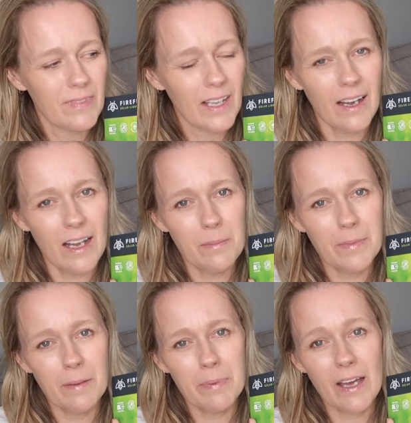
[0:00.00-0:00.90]

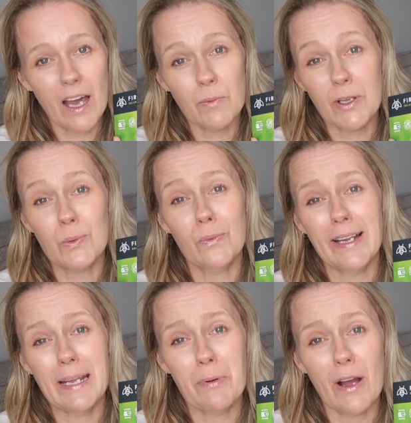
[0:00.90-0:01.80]
but her ones were
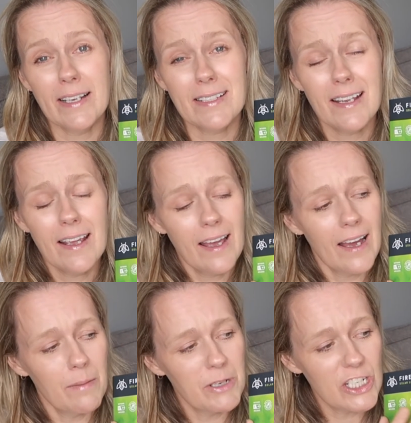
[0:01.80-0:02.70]
really bright,
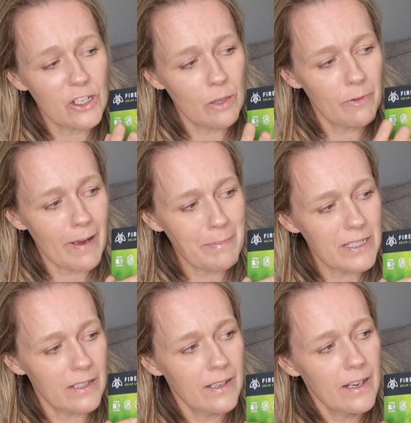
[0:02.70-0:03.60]
and she'd got them from Amazon,